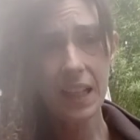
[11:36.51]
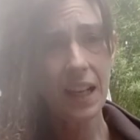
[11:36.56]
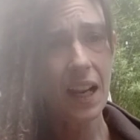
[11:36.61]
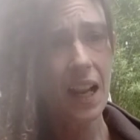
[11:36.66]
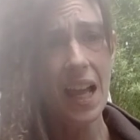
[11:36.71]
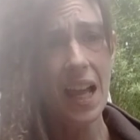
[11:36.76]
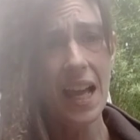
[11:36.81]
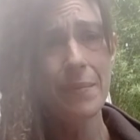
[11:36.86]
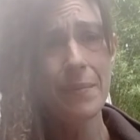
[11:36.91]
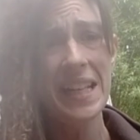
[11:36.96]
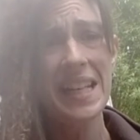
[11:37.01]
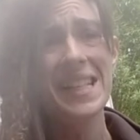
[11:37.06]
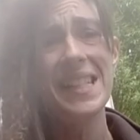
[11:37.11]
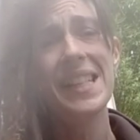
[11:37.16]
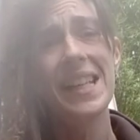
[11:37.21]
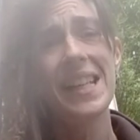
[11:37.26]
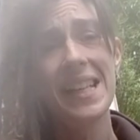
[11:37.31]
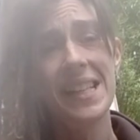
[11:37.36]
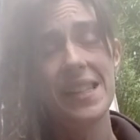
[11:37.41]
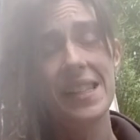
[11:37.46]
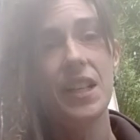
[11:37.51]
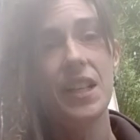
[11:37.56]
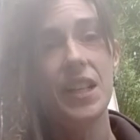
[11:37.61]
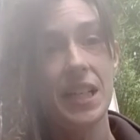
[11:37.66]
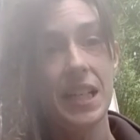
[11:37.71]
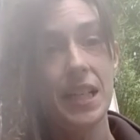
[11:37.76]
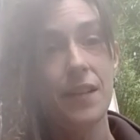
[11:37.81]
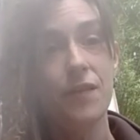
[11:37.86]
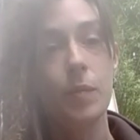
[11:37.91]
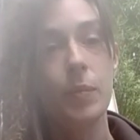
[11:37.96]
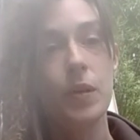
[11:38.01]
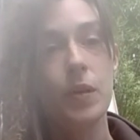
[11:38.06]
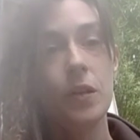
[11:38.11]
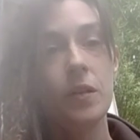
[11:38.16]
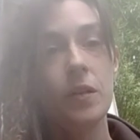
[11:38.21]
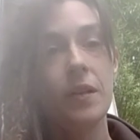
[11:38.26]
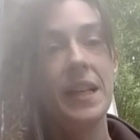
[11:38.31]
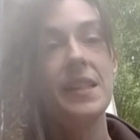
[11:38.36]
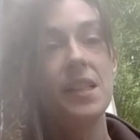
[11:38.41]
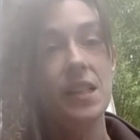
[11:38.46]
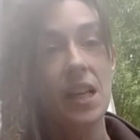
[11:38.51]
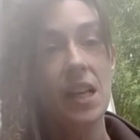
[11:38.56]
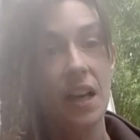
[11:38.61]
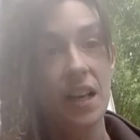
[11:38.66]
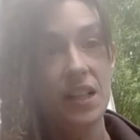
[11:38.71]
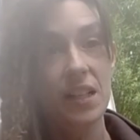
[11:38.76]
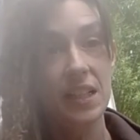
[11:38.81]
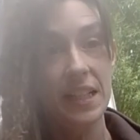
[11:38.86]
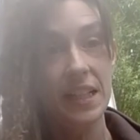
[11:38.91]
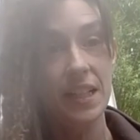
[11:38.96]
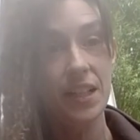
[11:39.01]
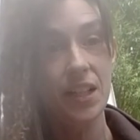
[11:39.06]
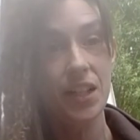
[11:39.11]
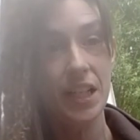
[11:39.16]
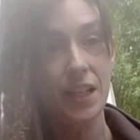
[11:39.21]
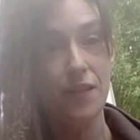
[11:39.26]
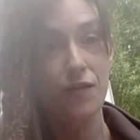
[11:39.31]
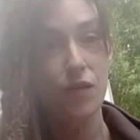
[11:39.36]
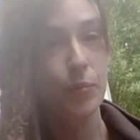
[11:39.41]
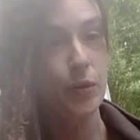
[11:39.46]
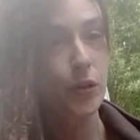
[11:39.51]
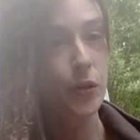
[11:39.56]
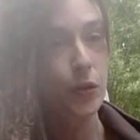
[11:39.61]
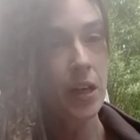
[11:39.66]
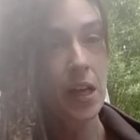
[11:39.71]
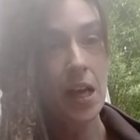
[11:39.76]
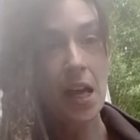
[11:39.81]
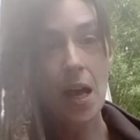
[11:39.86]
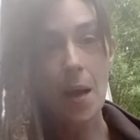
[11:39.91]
I mean, it's achievable, it's totally achievable.